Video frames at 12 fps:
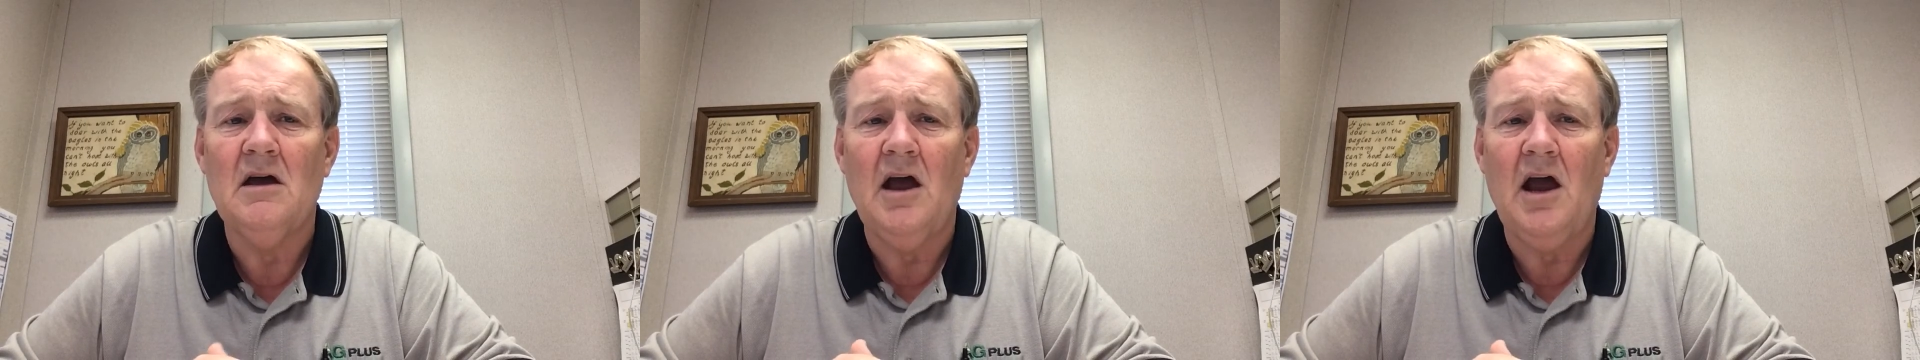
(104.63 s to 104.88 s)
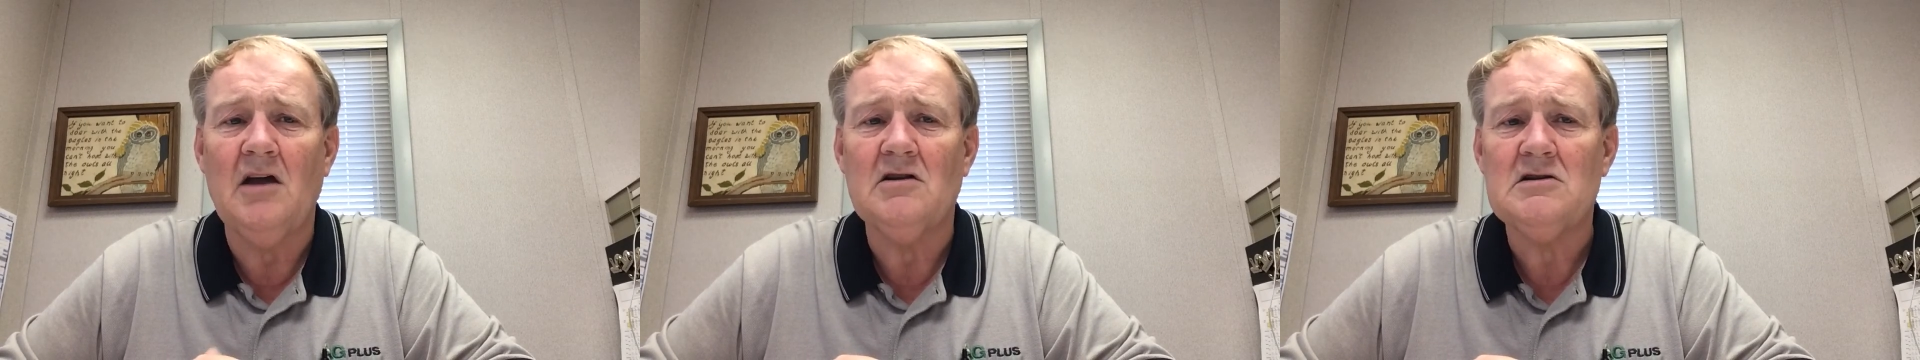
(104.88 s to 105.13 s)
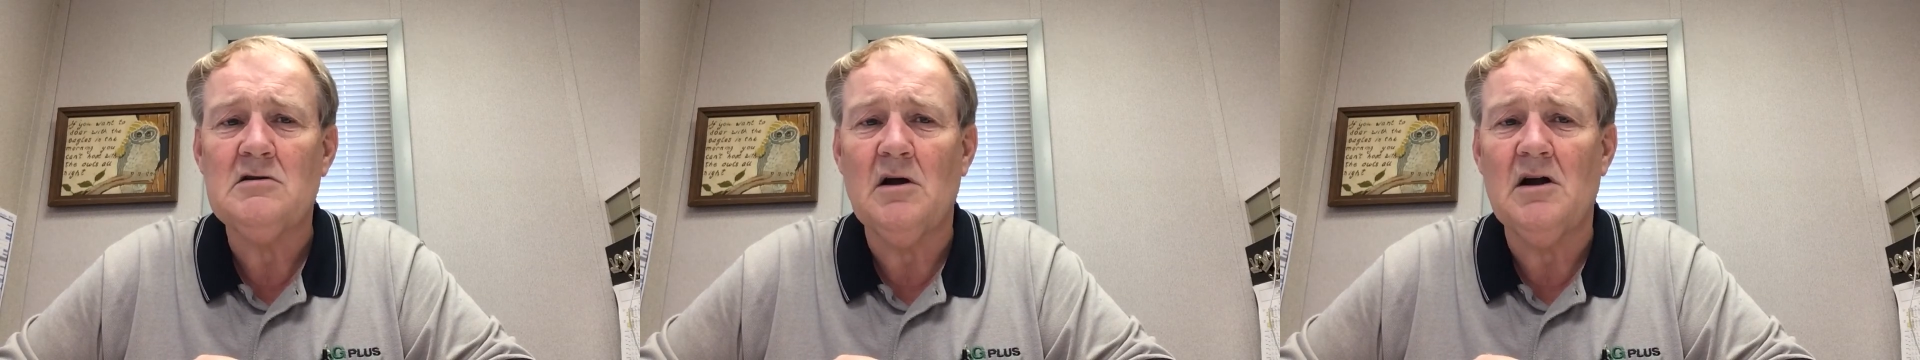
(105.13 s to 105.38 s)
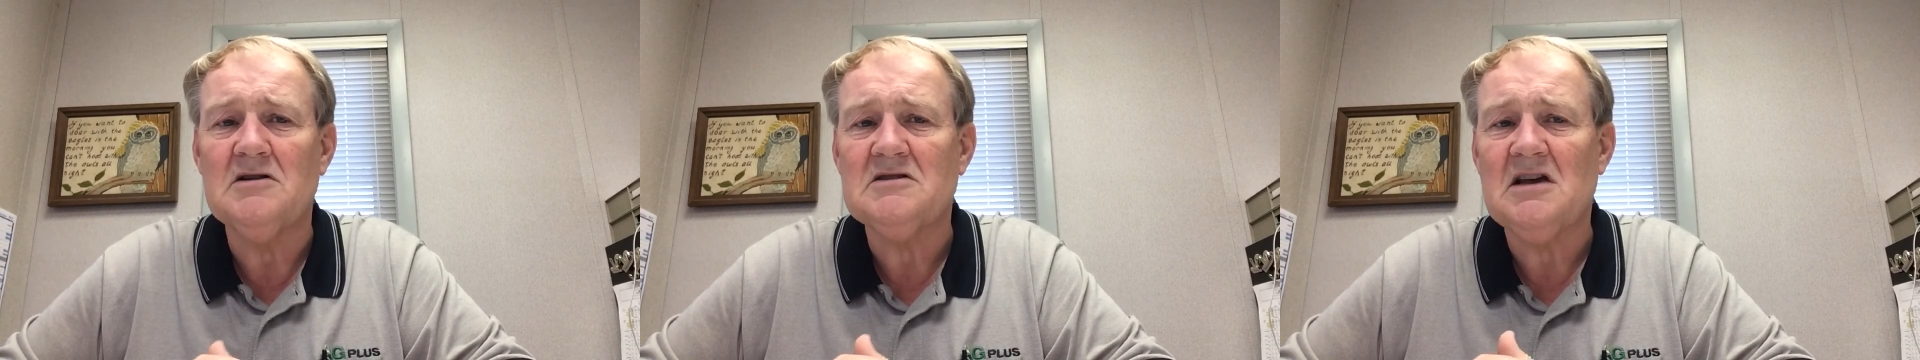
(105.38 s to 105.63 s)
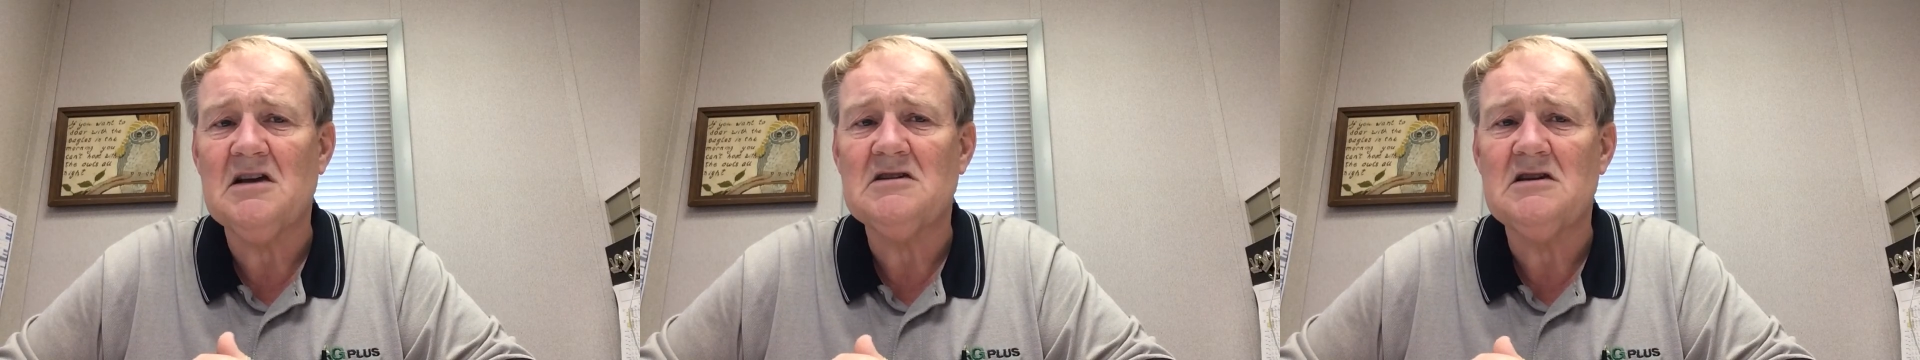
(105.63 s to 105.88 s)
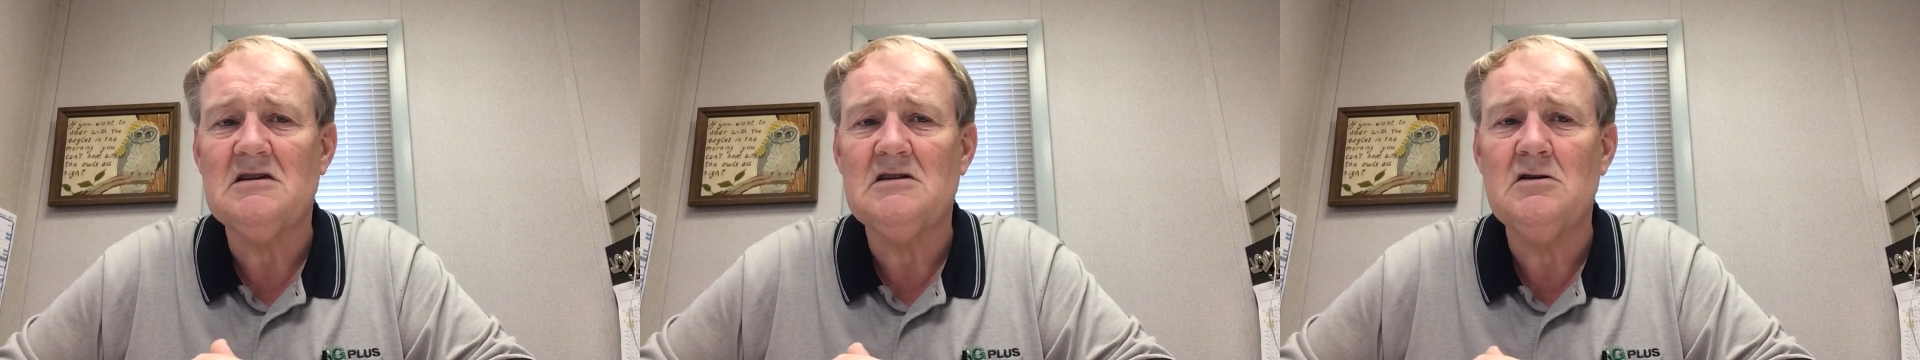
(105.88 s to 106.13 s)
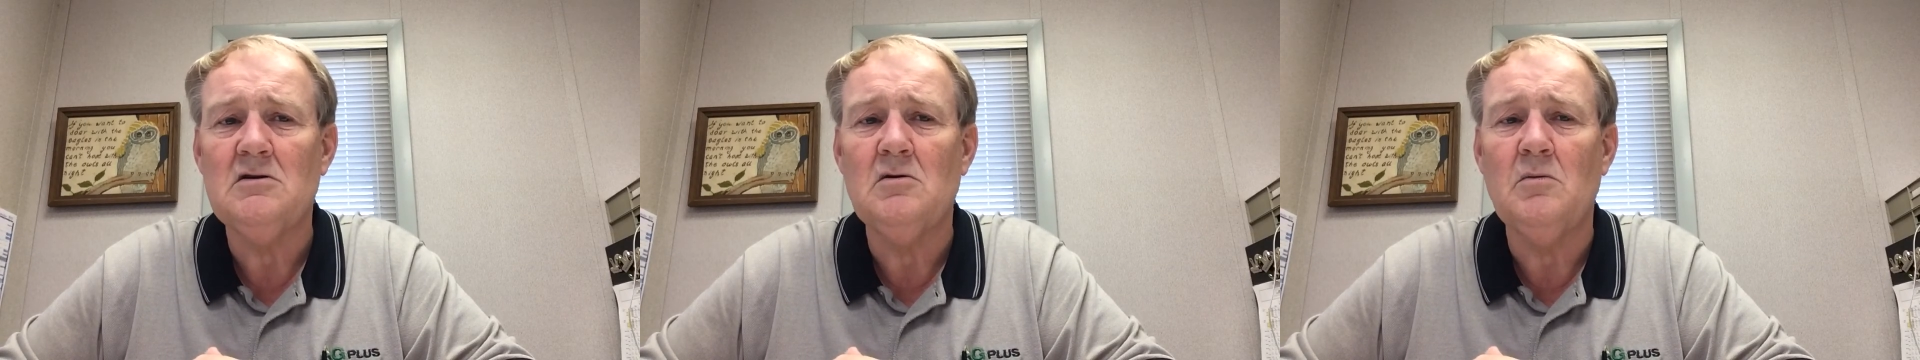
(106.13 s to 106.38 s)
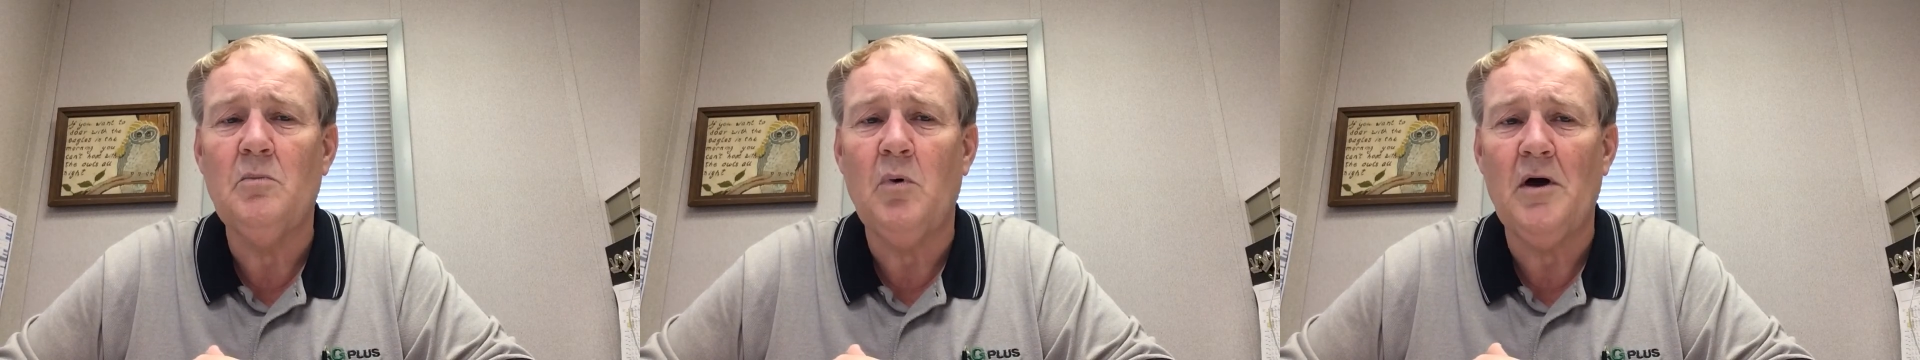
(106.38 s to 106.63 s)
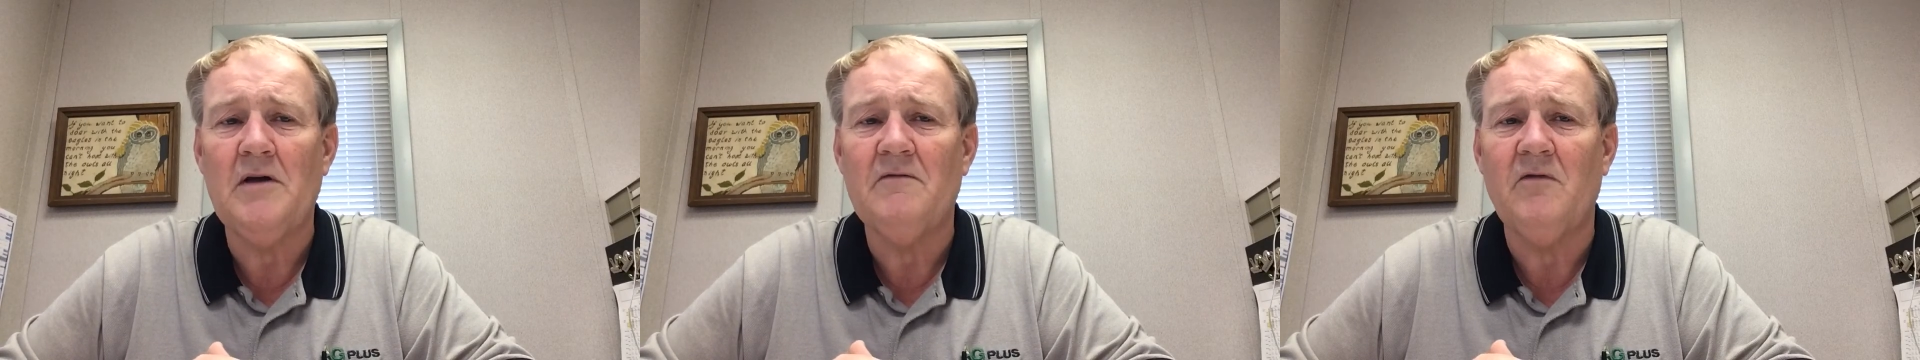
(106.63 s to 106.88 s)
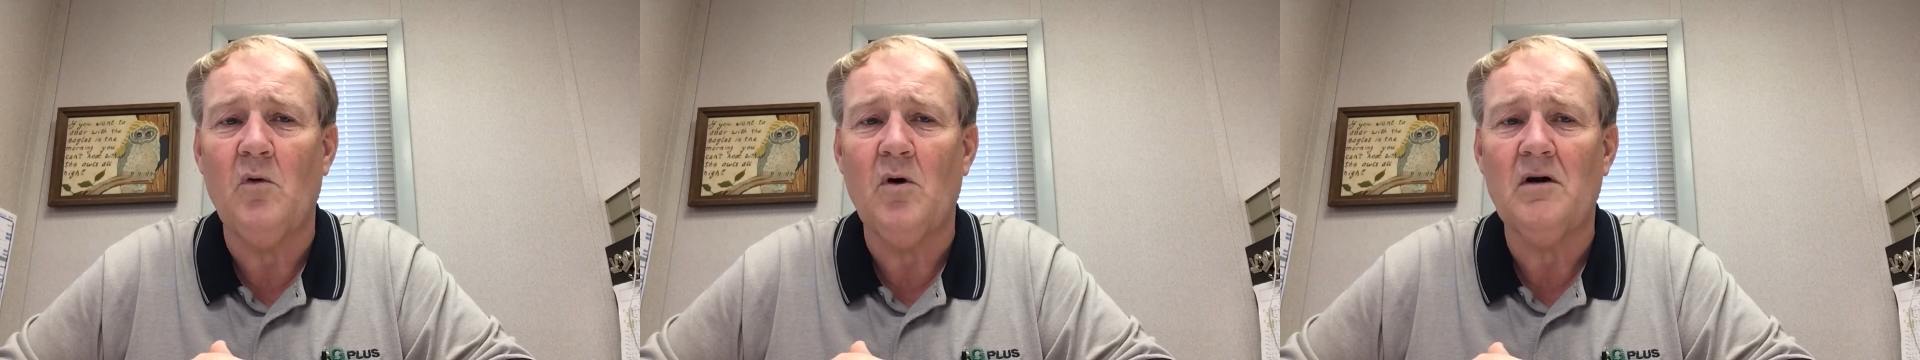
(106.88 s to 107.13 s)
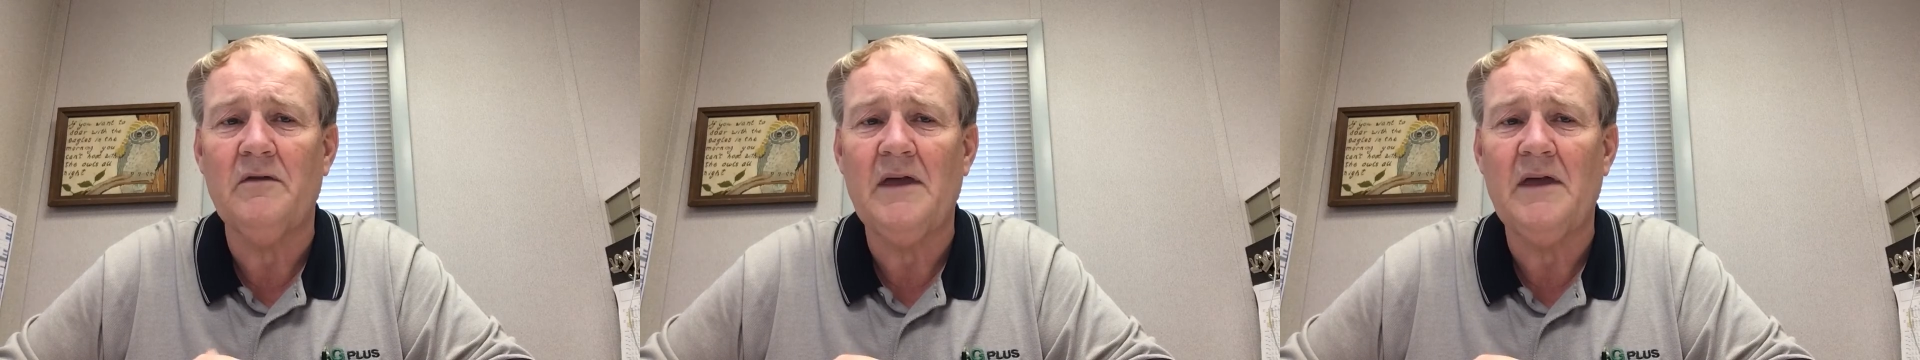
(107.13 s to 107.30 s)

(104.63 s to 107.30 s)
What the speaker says: and 262.4